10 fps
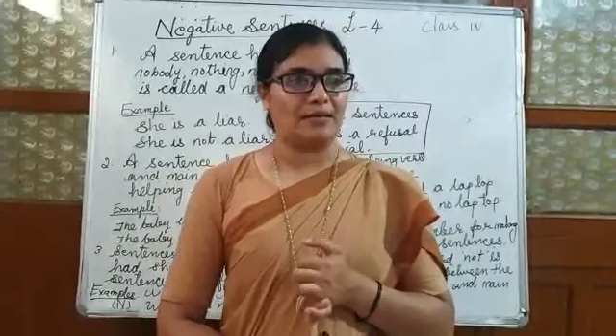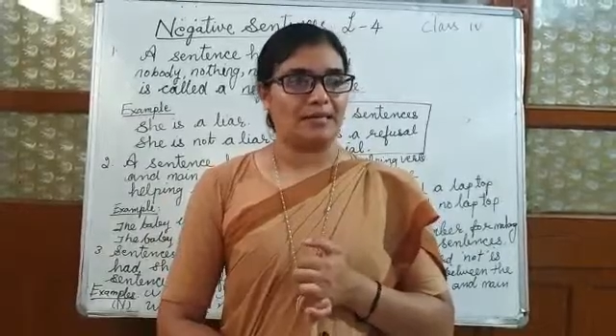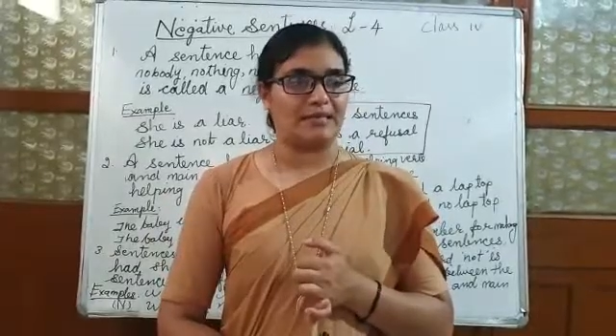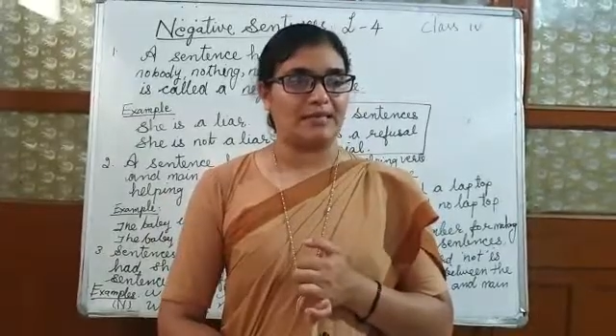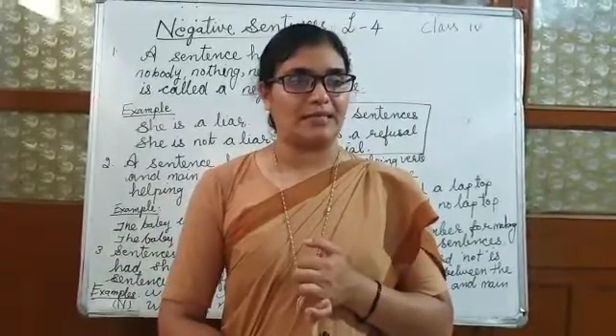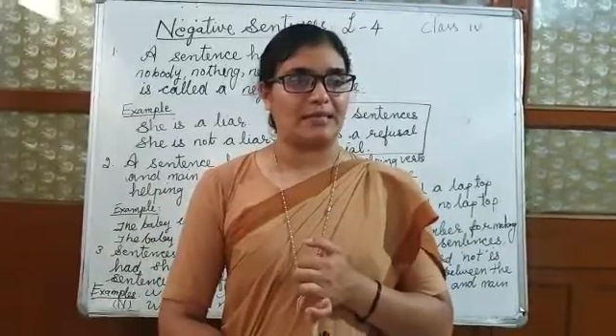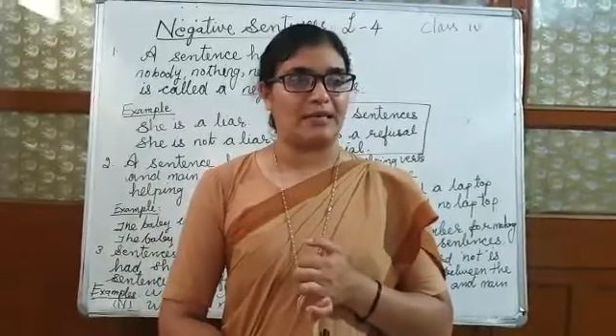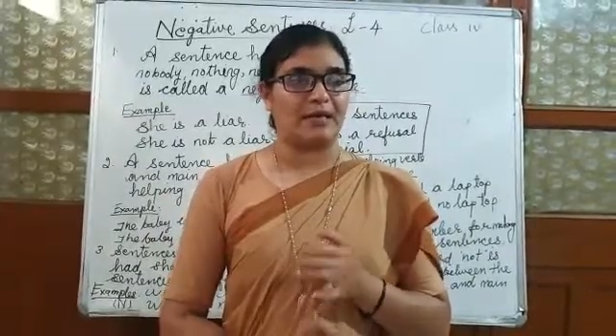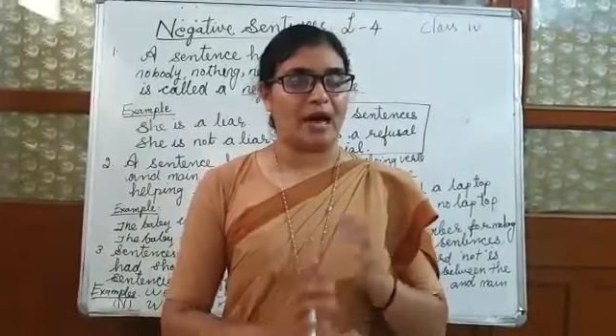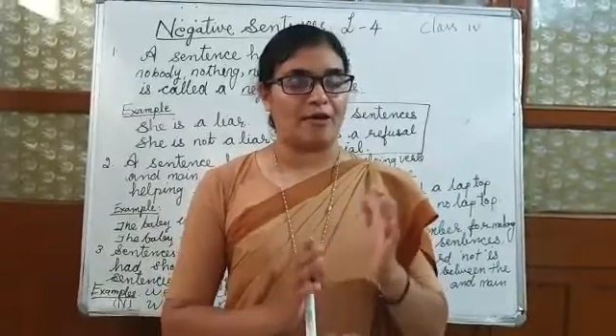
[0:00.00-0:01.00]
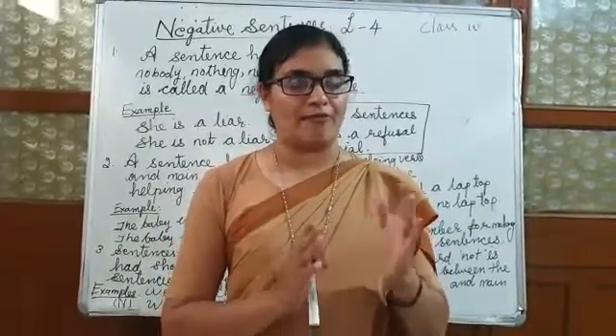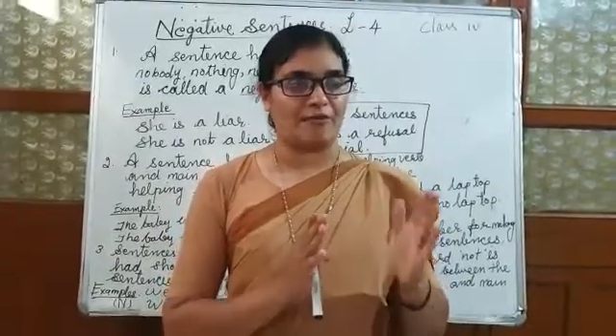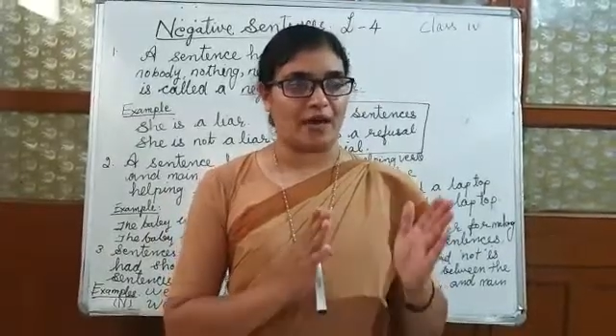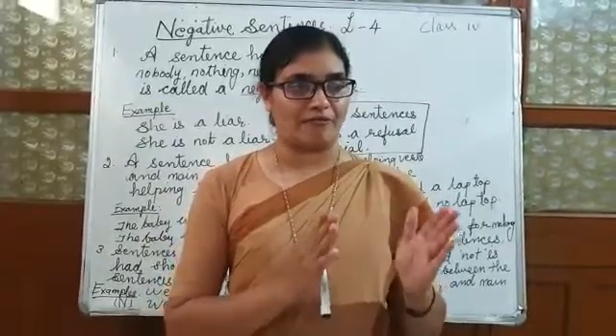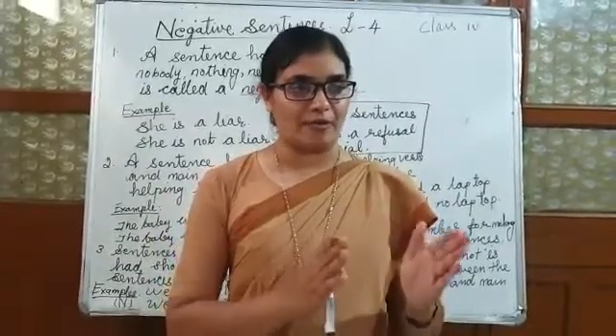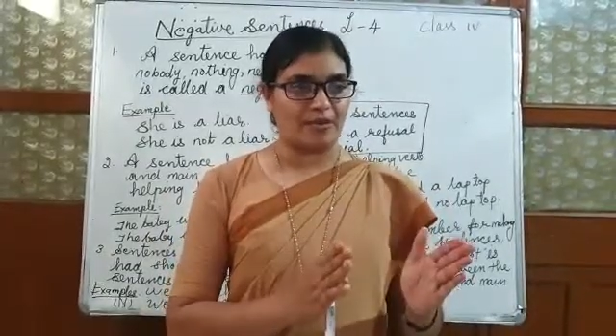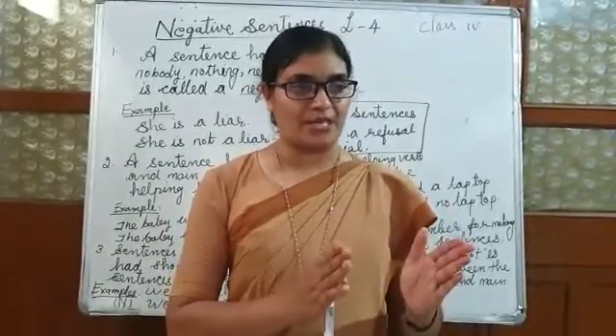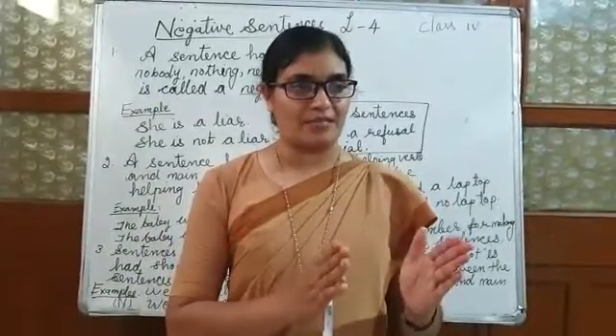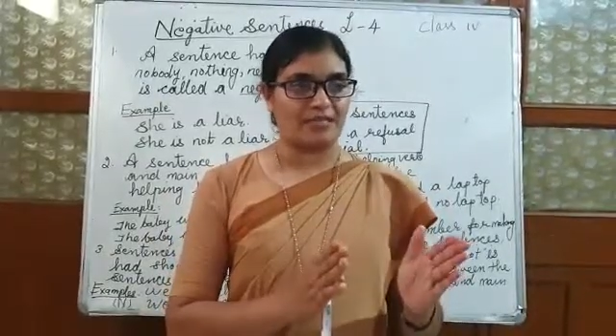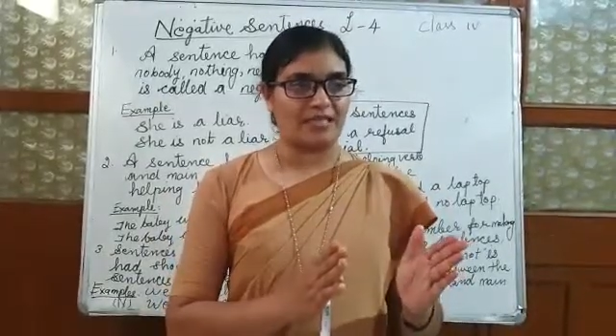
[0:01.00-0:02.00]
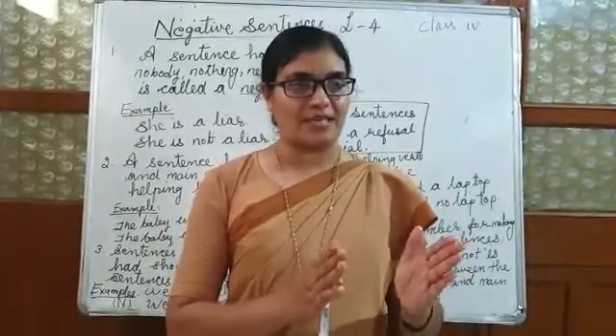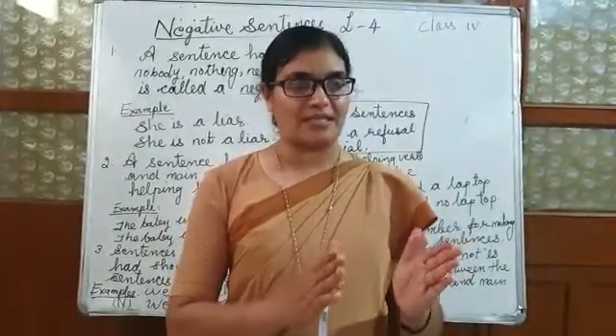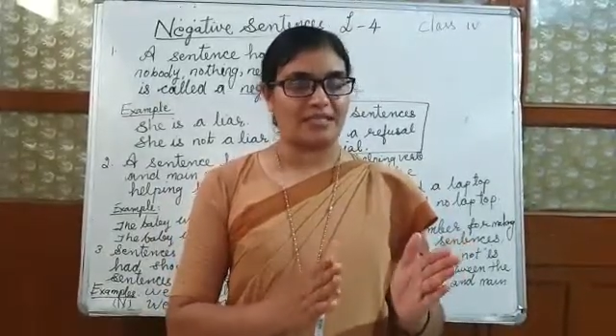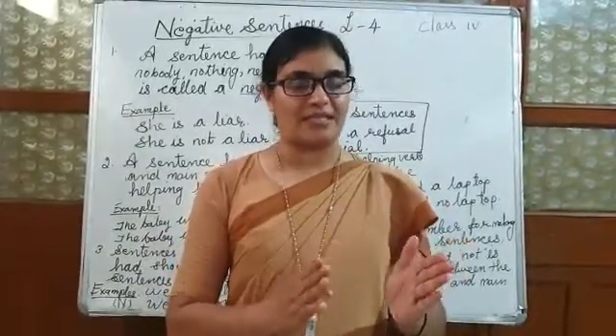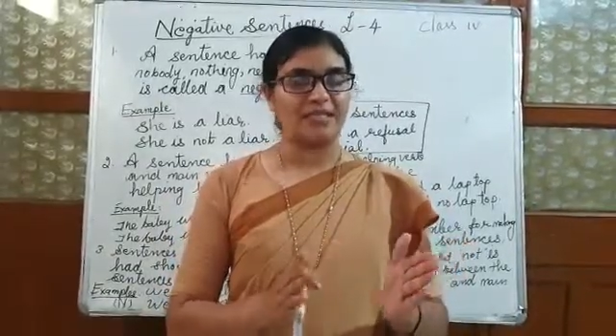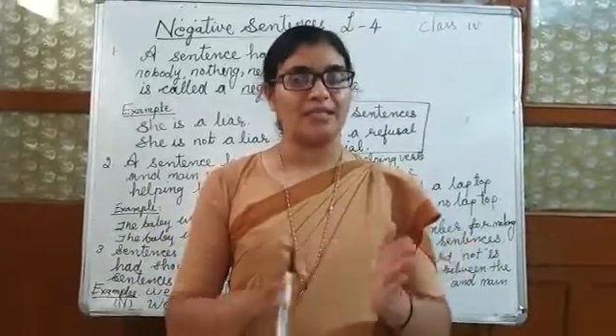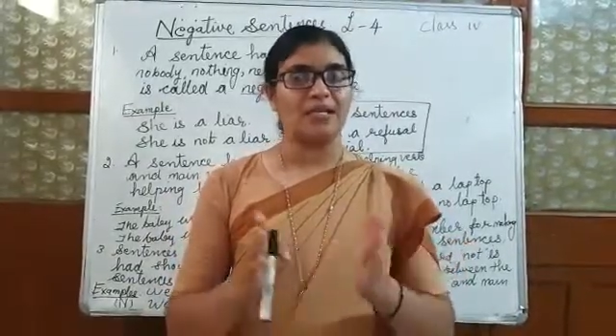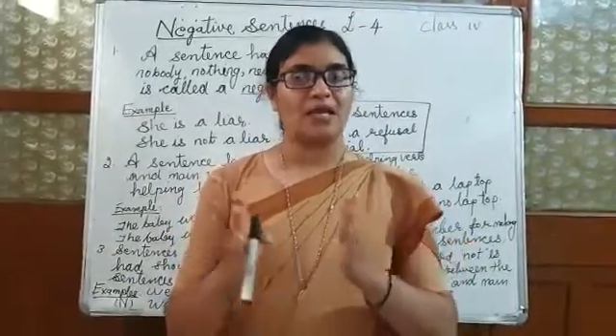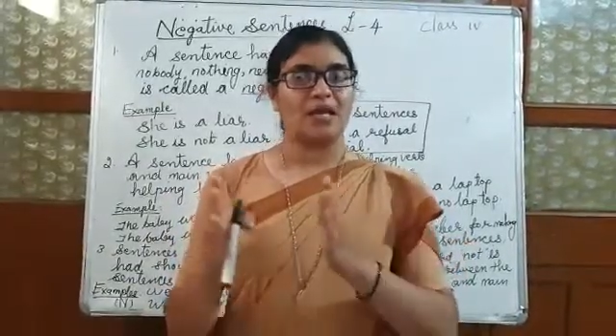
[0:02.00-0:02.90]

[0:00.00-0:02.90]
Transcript: these affirmative sentences,